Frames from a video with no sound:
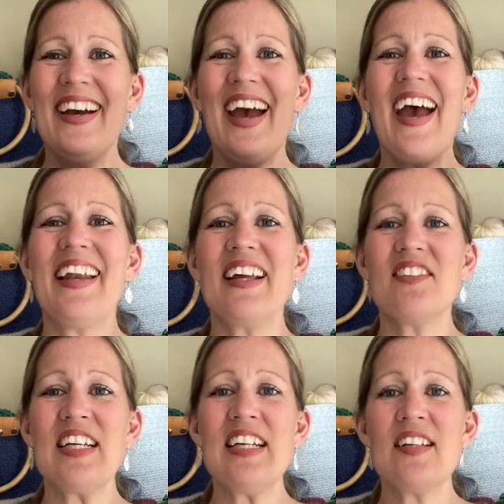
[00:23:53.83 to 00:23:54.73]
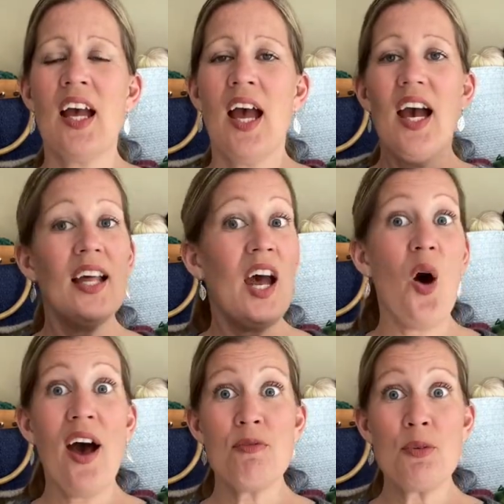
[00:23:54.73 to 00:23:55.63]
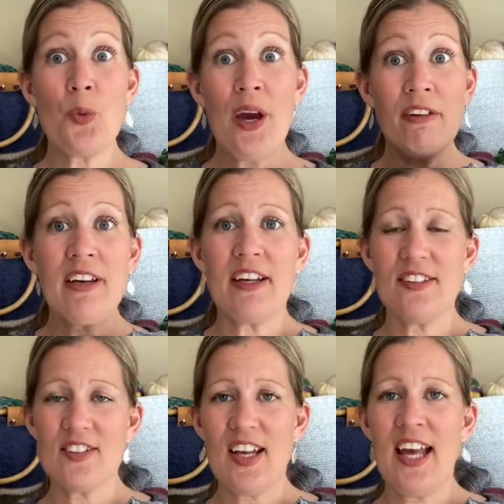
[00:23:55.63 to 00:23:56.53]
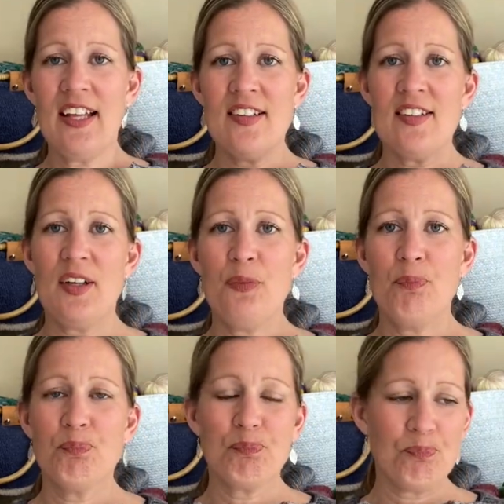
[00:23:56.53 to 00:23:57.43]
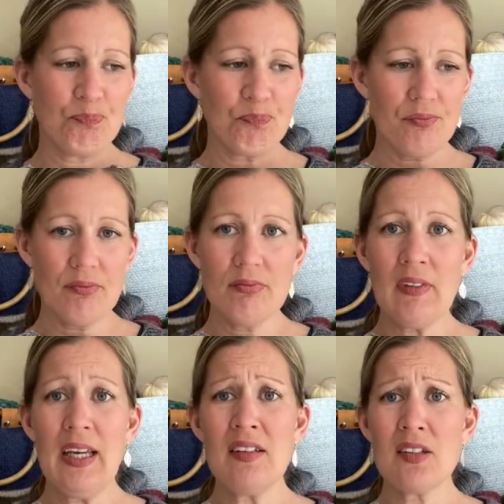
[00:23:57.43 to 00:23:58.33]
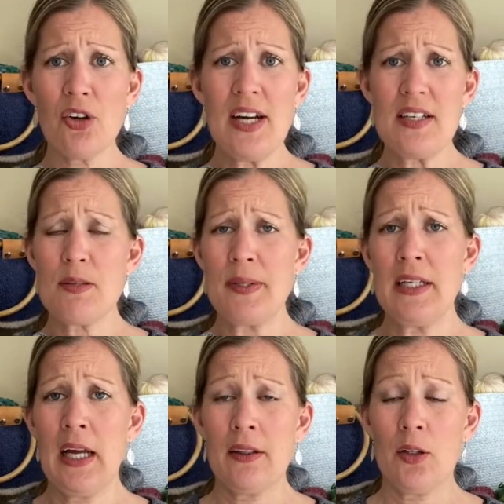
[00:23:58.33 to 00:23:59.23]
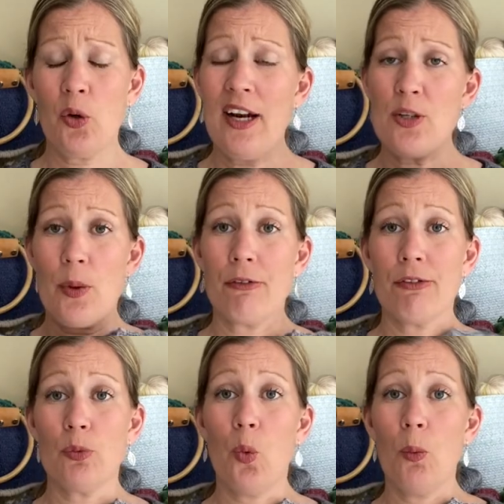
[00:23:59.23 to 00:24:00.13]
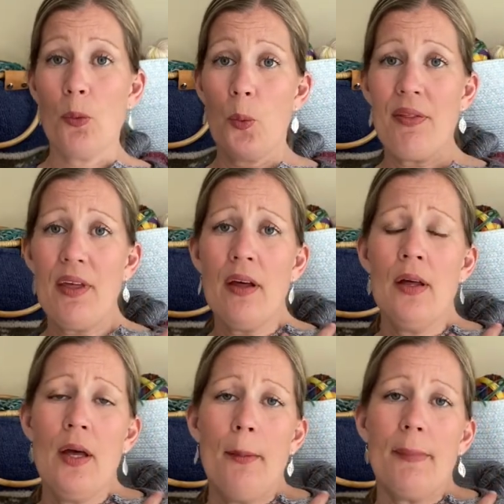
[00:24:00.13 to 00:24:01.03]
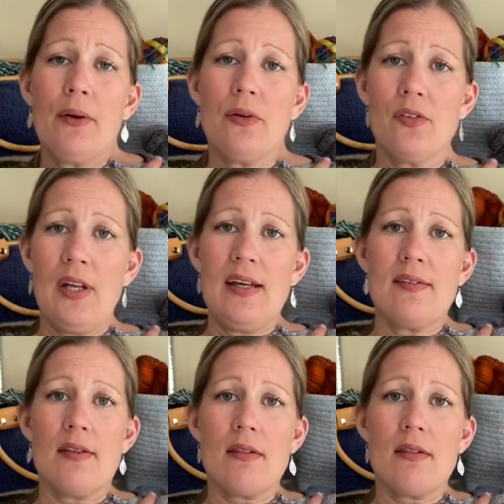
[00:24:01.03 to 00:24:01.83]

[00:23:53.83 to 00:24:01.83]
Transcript: And I did, and now I have been wearing it, and it's great. It's been another great one for warmer weather because it has a